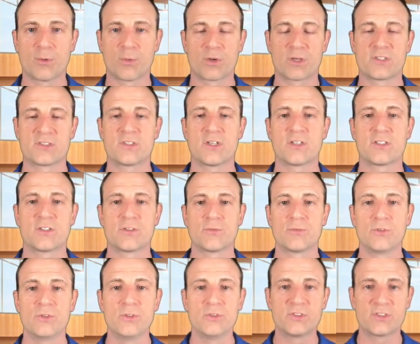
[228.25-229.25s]
We're going to start to
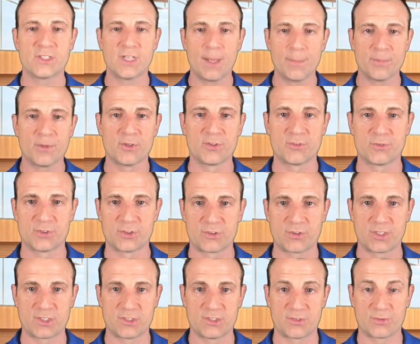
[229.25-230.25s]
loosen up those
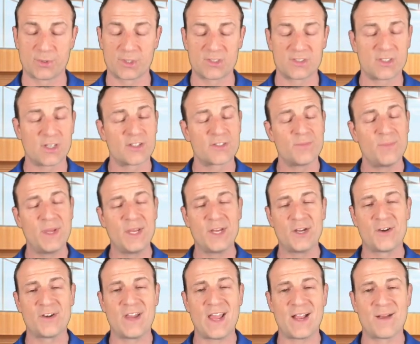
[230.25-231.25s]
restrictions. We're going to start to make
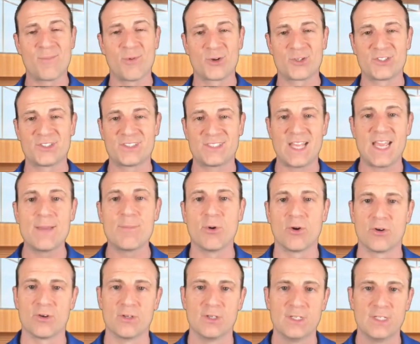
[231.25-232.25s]
your neck more stable.